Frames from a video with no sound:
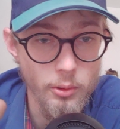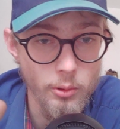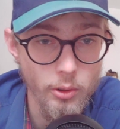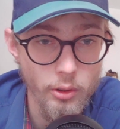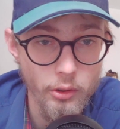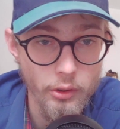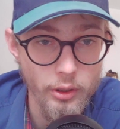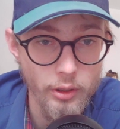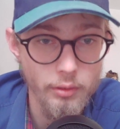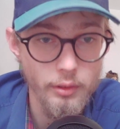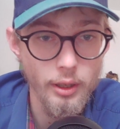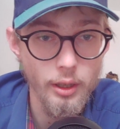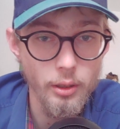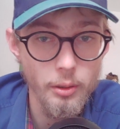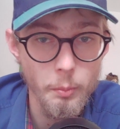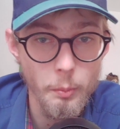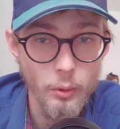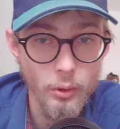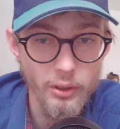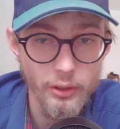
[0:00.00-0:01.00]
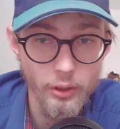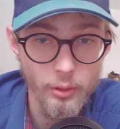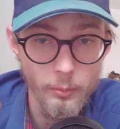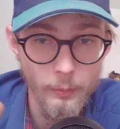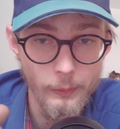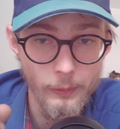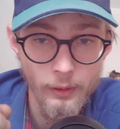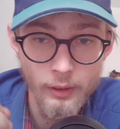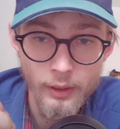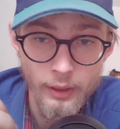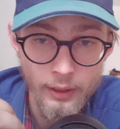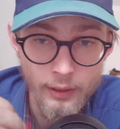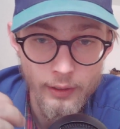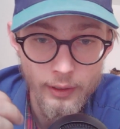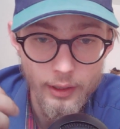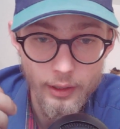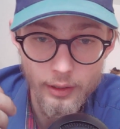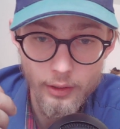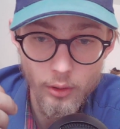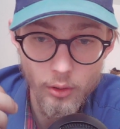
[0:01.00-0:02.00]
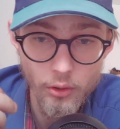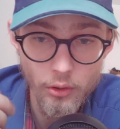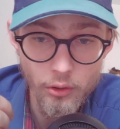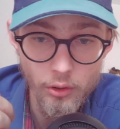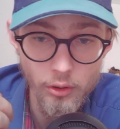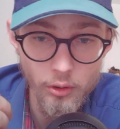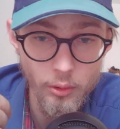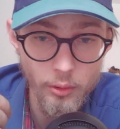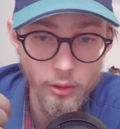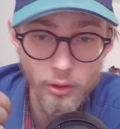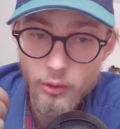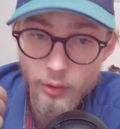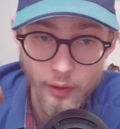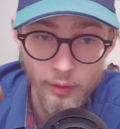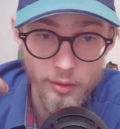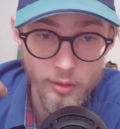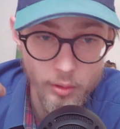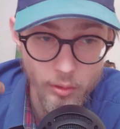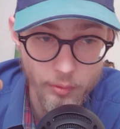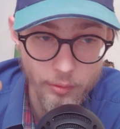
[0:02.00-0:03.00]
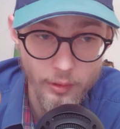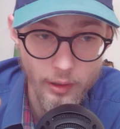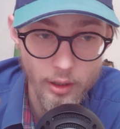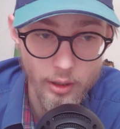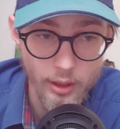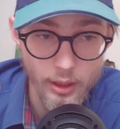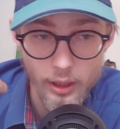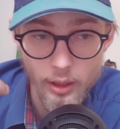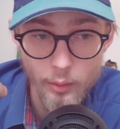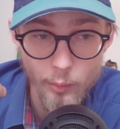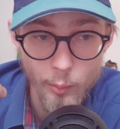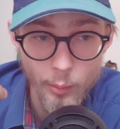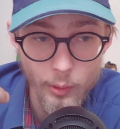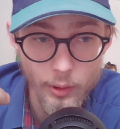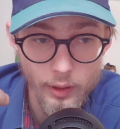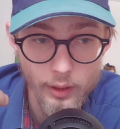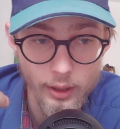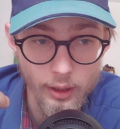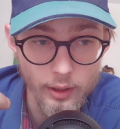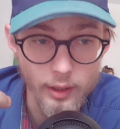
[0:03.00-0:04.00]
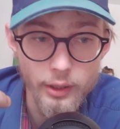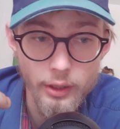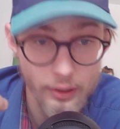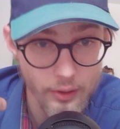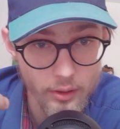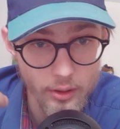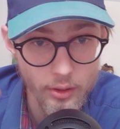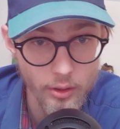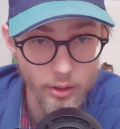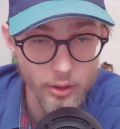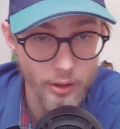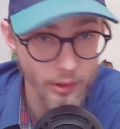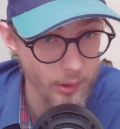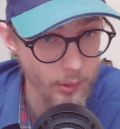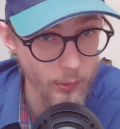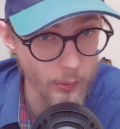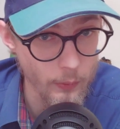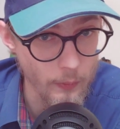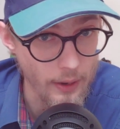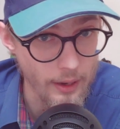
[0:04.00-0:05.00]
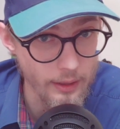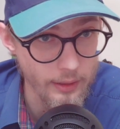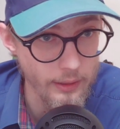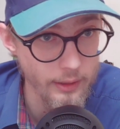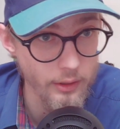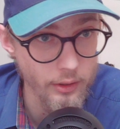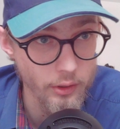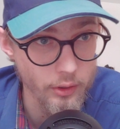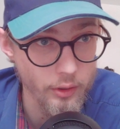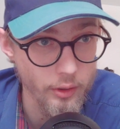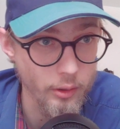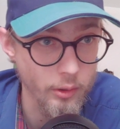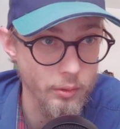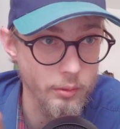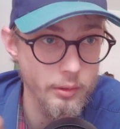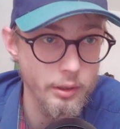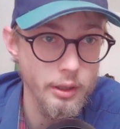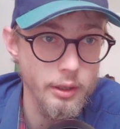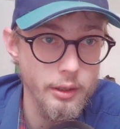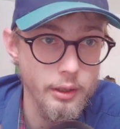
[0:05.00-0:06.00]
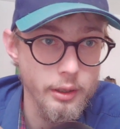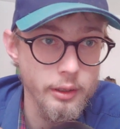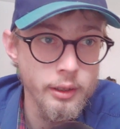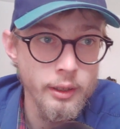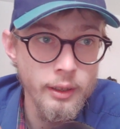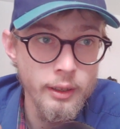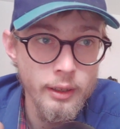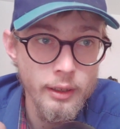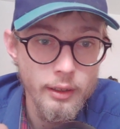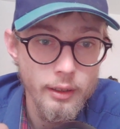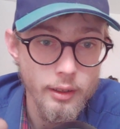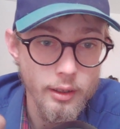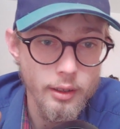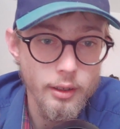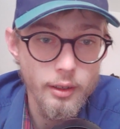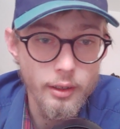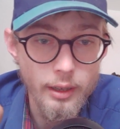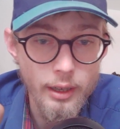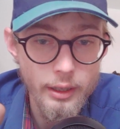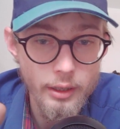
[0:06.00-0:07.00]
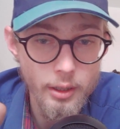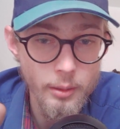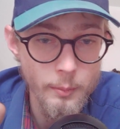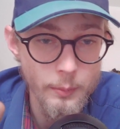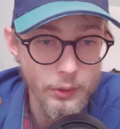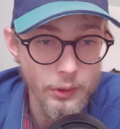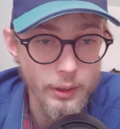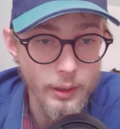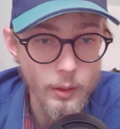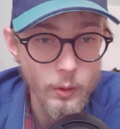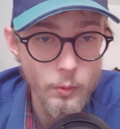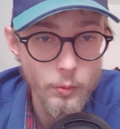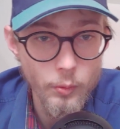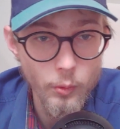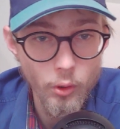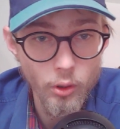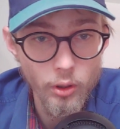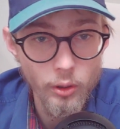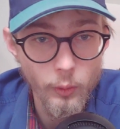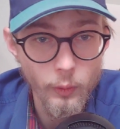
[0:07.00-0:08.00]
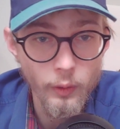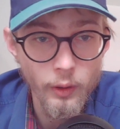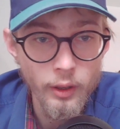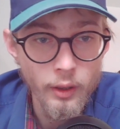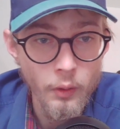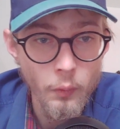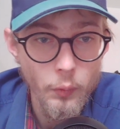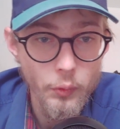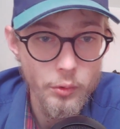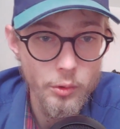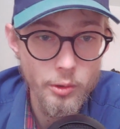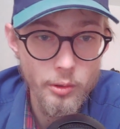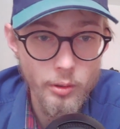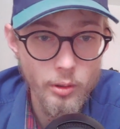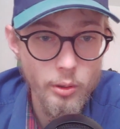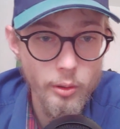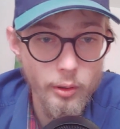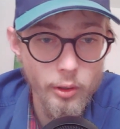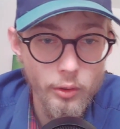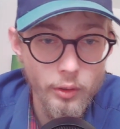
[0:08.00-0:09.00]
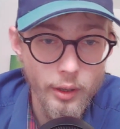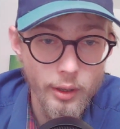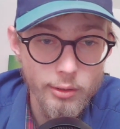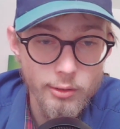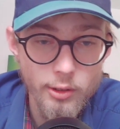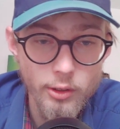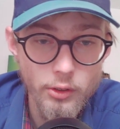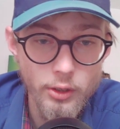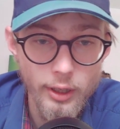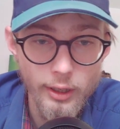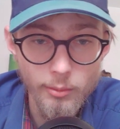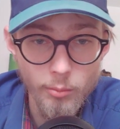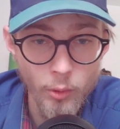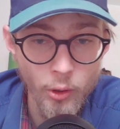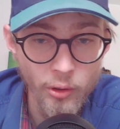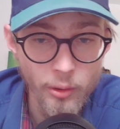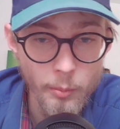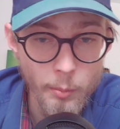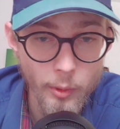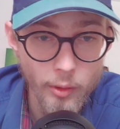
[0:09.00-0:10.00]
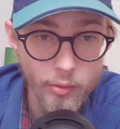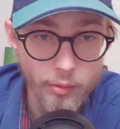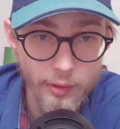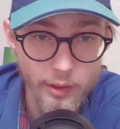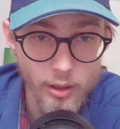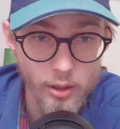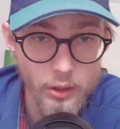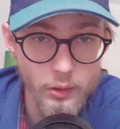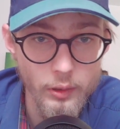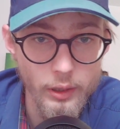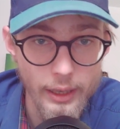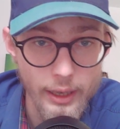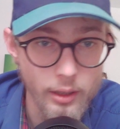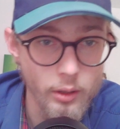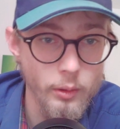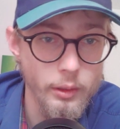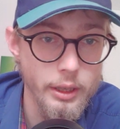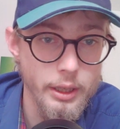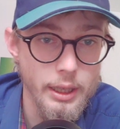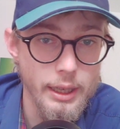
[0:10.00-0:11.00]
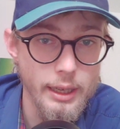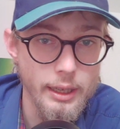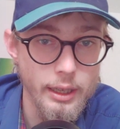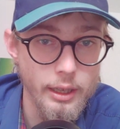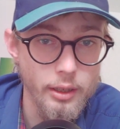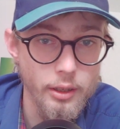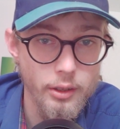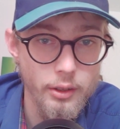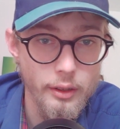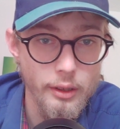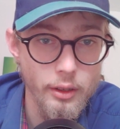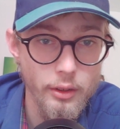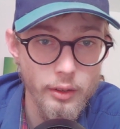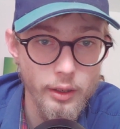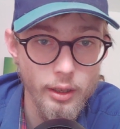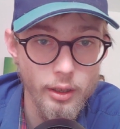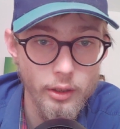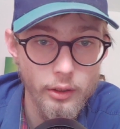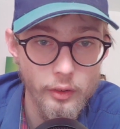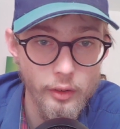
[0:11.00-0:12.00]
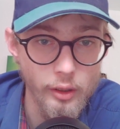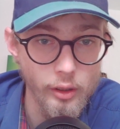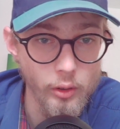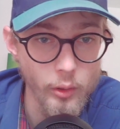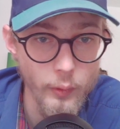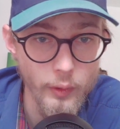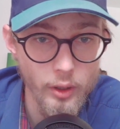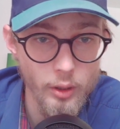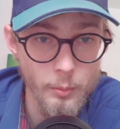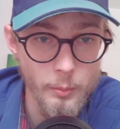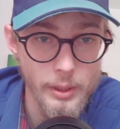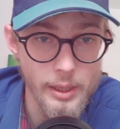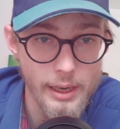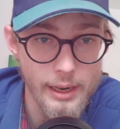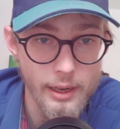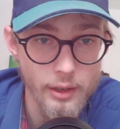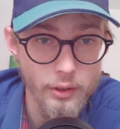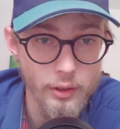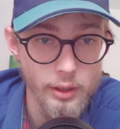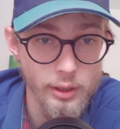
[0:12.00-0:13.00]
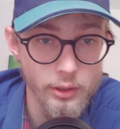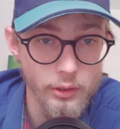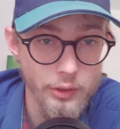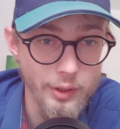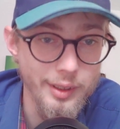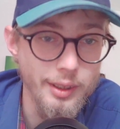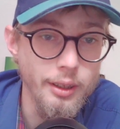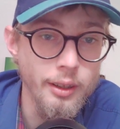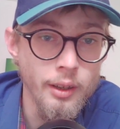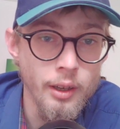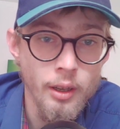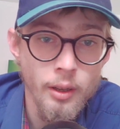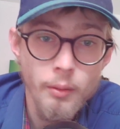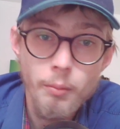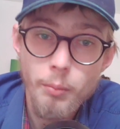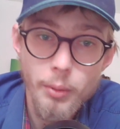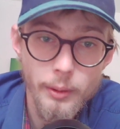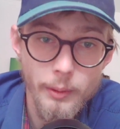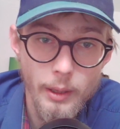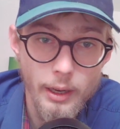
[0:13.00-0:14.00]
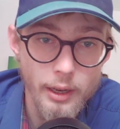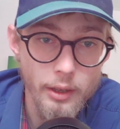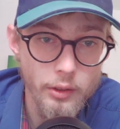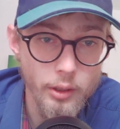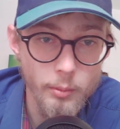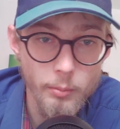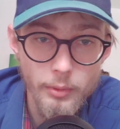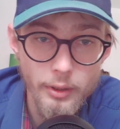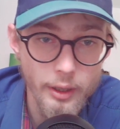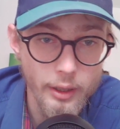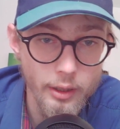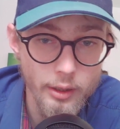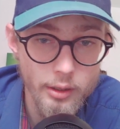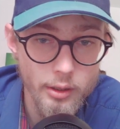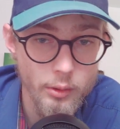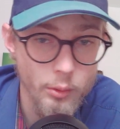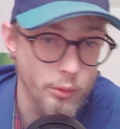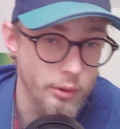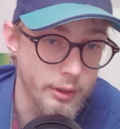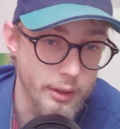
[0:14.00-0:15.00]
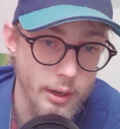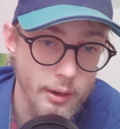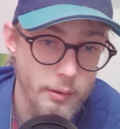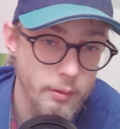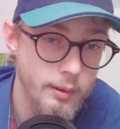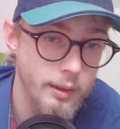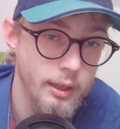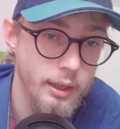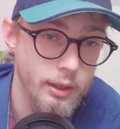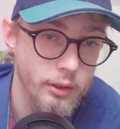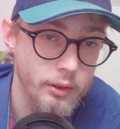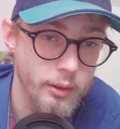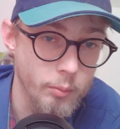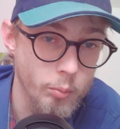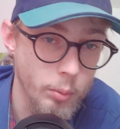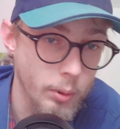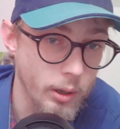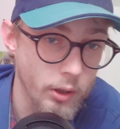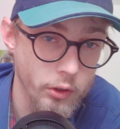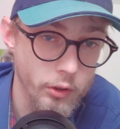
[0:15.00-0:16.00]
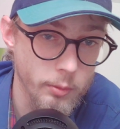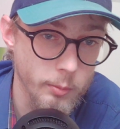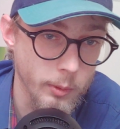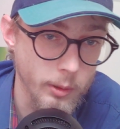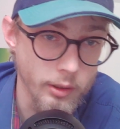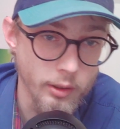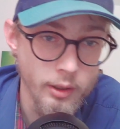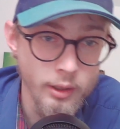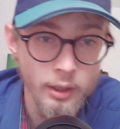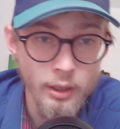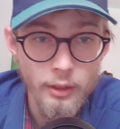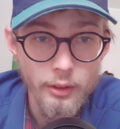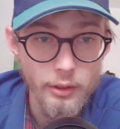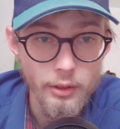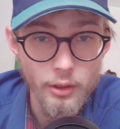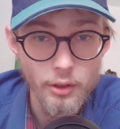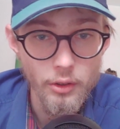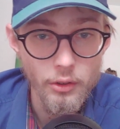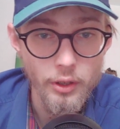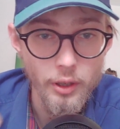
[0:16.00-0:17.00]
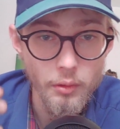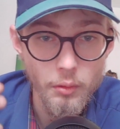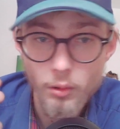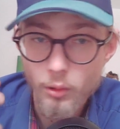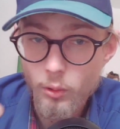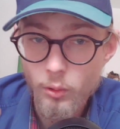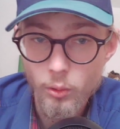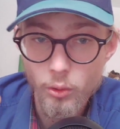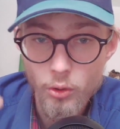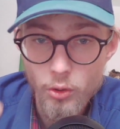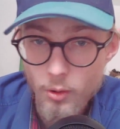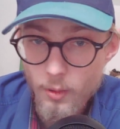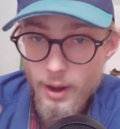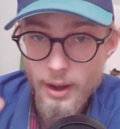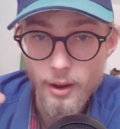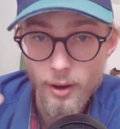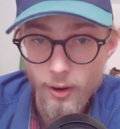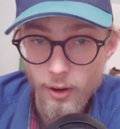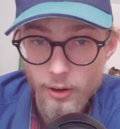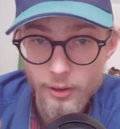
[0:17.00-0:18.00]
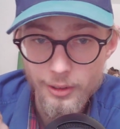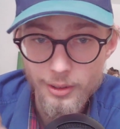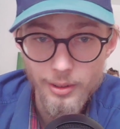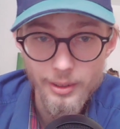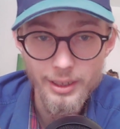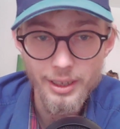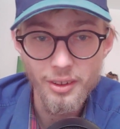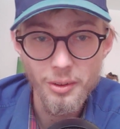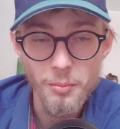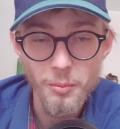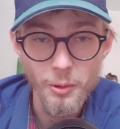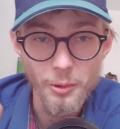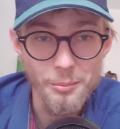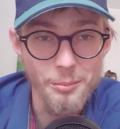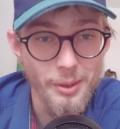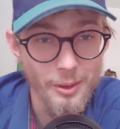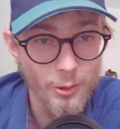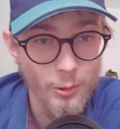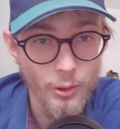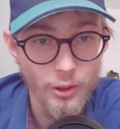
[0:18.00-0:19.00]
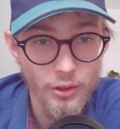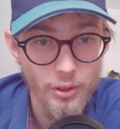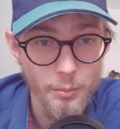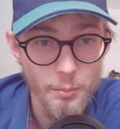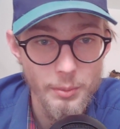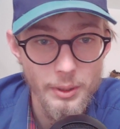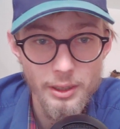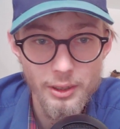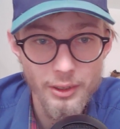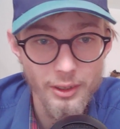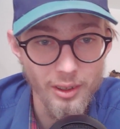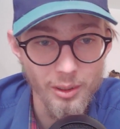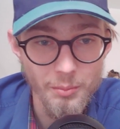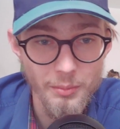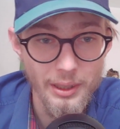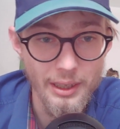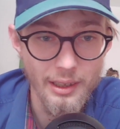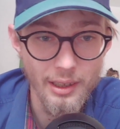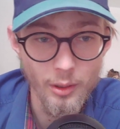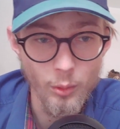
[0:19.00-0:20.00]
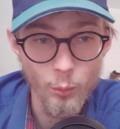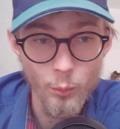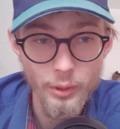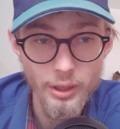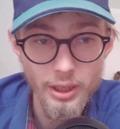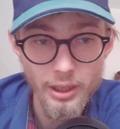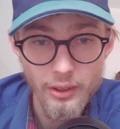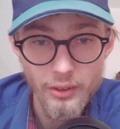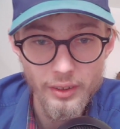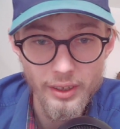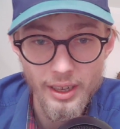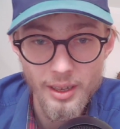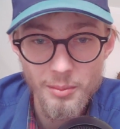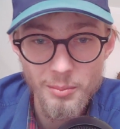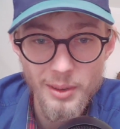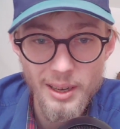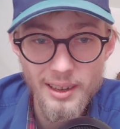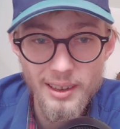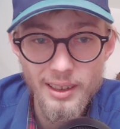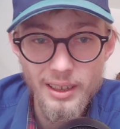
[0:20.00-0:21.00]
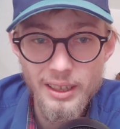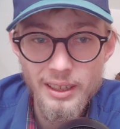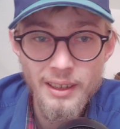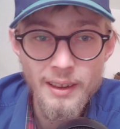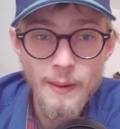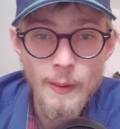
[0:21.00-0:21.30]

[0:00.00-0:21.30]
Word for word: course, if that's possible. And you're also going to have to find an endpoint that lists the U U I Ds of the uh, items in that folder. So you're going to have to chain multiple things together in that instance, and it's not going to be as easy. But guys, I'm telling you, nothing is impossible. You just have to go try harder. That's what O S C P taught me, and I really stand by that.